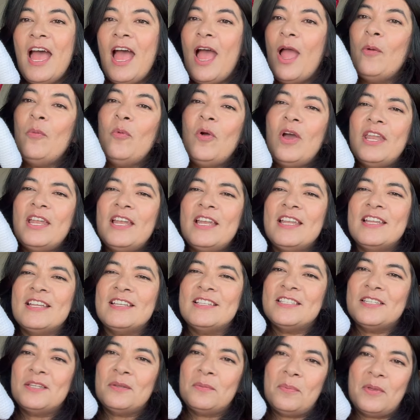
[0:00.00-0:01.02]
I wanted
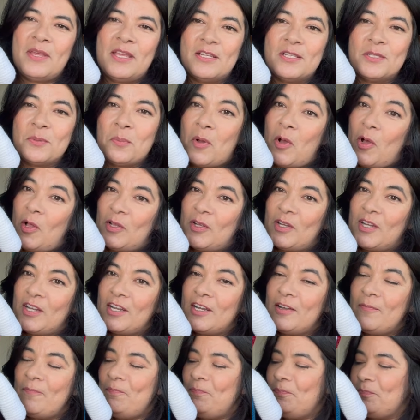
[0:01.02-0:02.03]
it to be smaller,